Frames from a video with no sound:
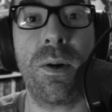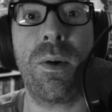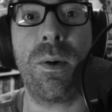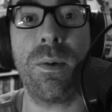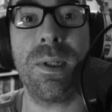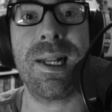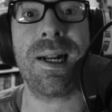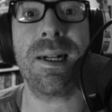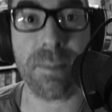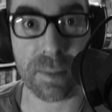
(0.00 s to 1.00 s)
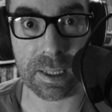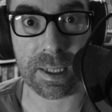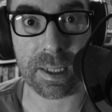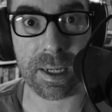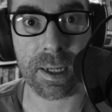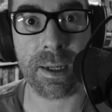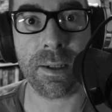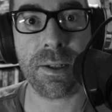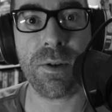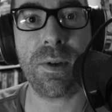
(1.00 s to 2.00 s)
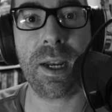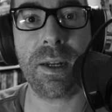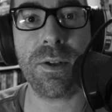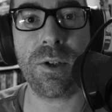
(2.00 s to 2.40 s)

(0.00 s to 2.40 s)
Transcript: whole lot of money, and you can